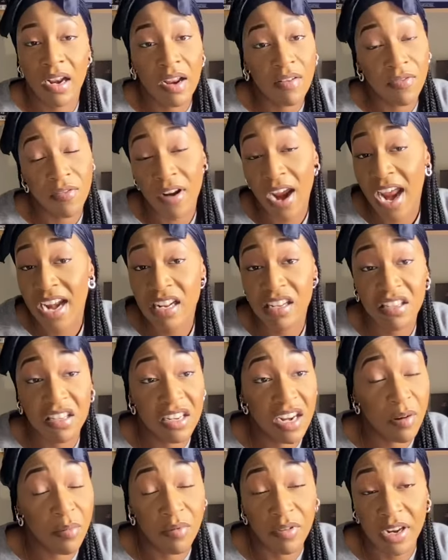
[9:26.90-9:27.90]
For any
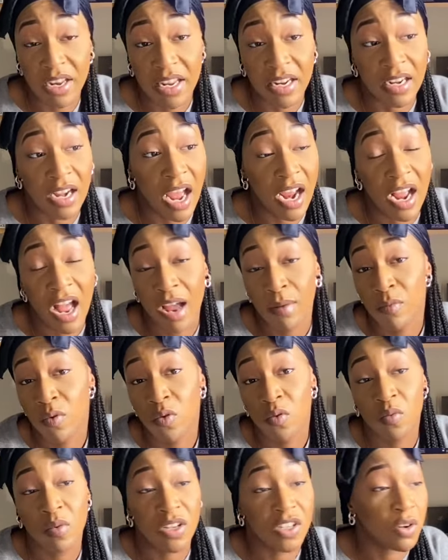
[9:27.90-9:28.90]
celebrity, like, I'm
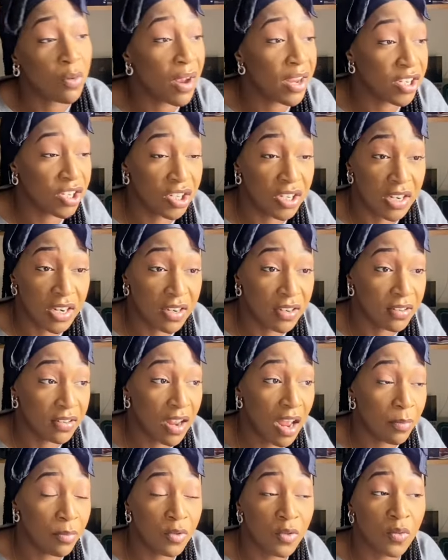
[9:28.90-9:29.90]
always questioning.
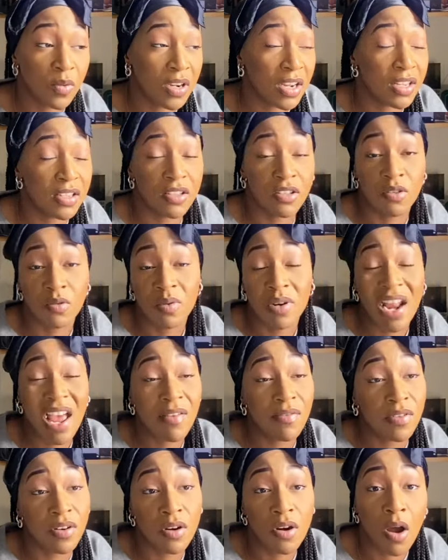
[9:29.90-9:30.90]
Because you
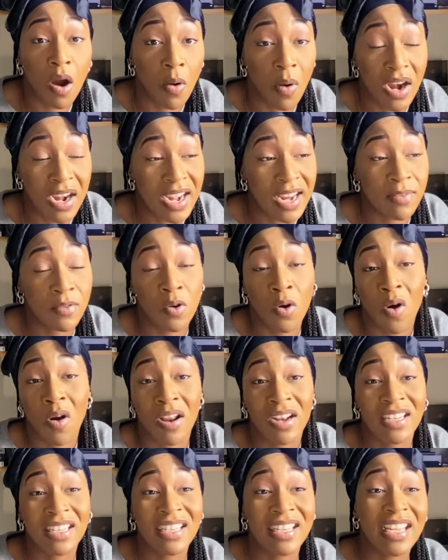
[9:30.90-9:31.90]
never know. And they've
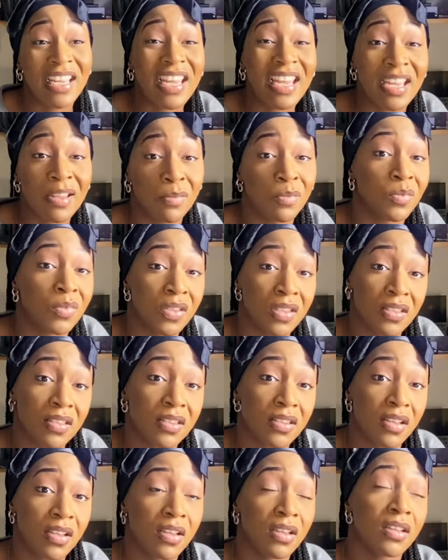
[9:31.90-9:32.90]
got teams
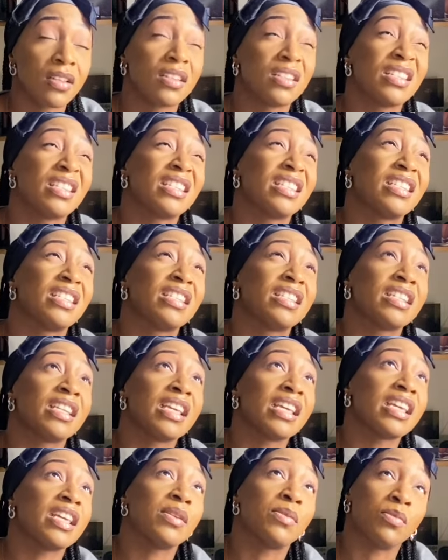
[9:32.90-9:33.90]

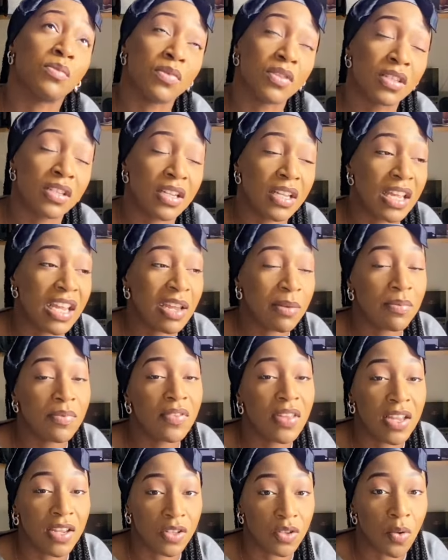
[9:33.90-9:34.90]
to keep
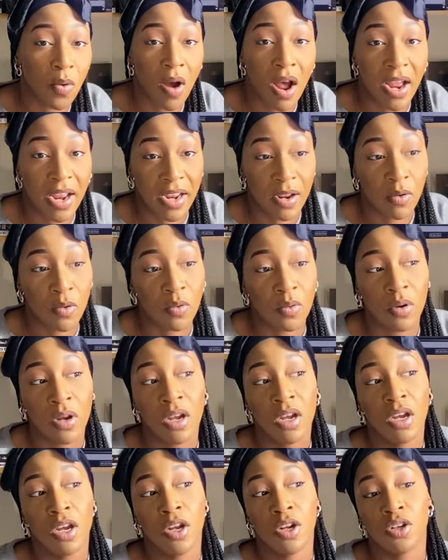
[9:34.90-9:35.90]
things quiet or
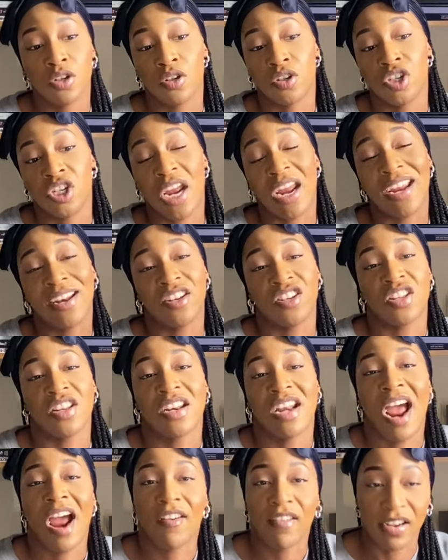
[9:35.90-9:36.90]
to change the
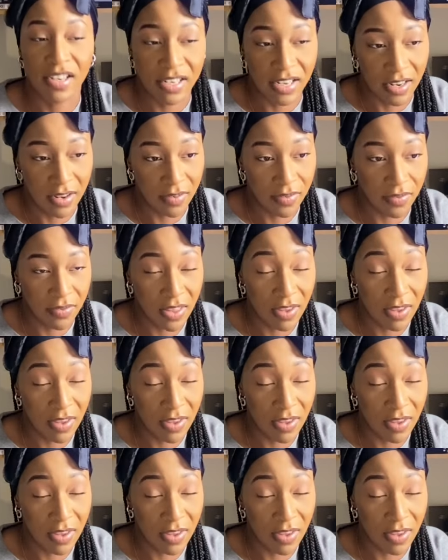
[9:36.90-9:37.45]
narrative.